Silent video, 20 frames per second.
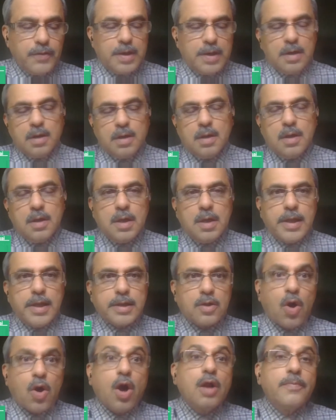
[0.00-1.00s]
Well,
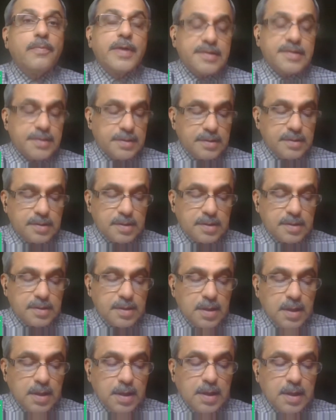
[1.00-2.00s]
like all
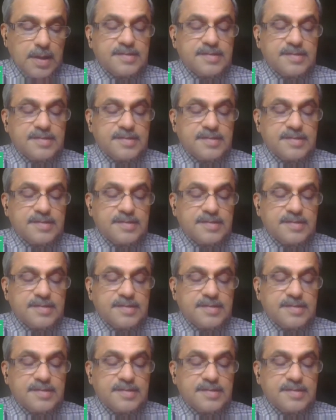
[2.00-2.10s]
medicines,